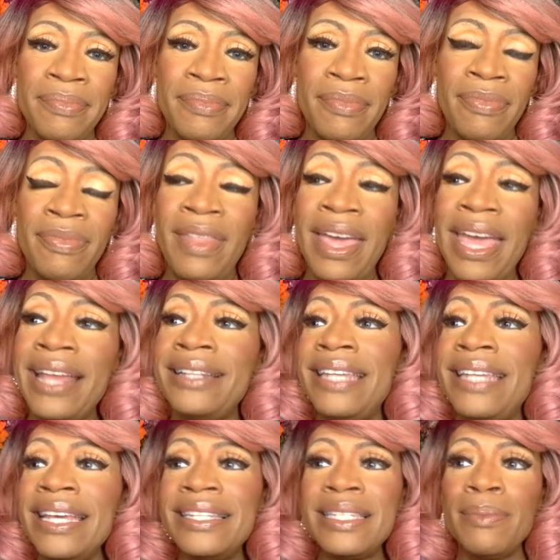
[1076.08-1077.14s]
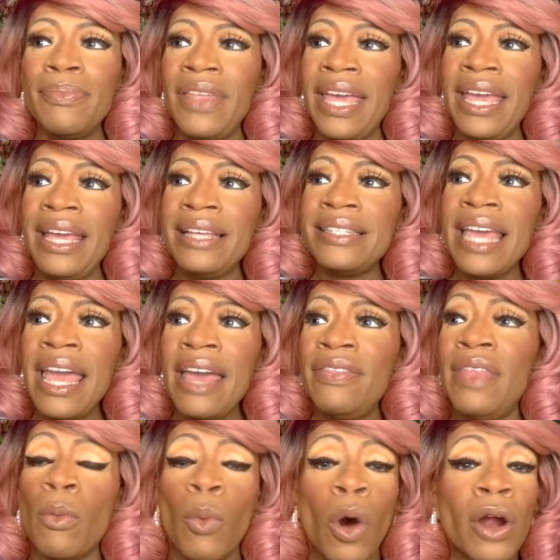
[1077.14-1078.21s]
Hmm. They did some things
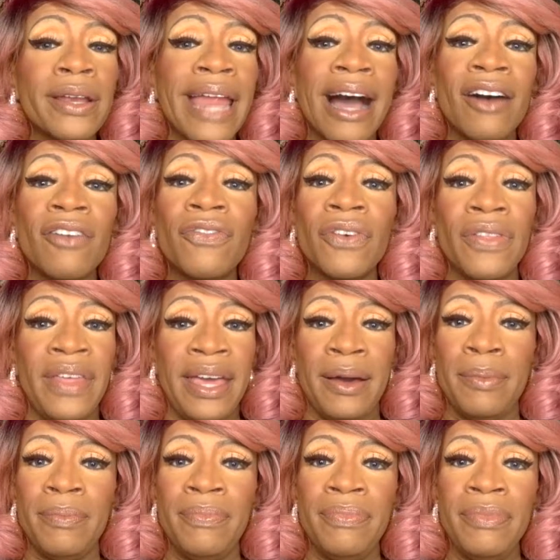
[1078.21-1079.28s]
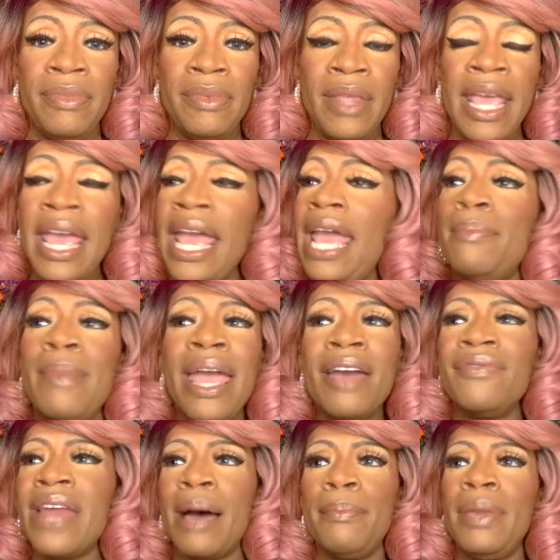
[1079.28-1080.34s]
that worked out for them. It
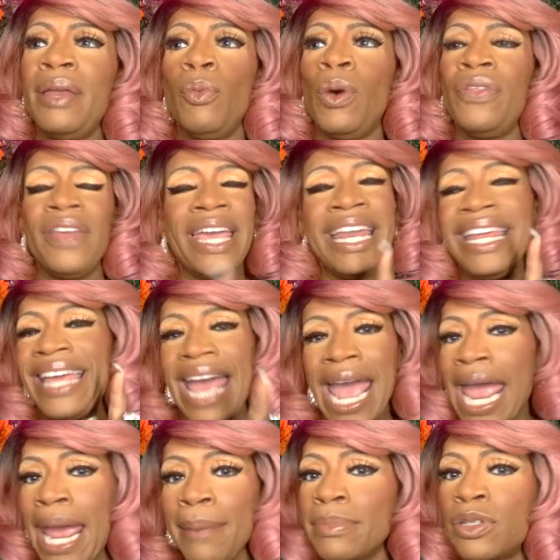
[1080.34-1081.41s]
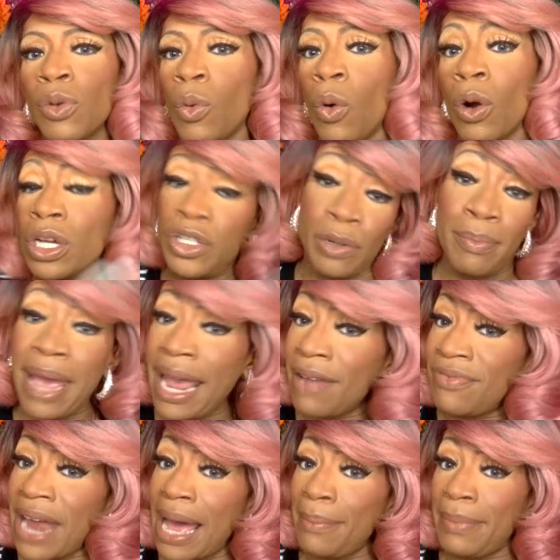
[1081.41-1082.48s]
may have not been with any aim towards you,
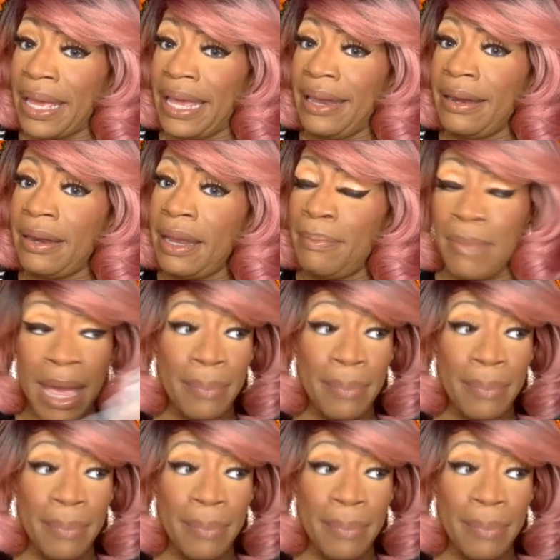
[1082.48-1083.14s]
may have not been, mm-hmm.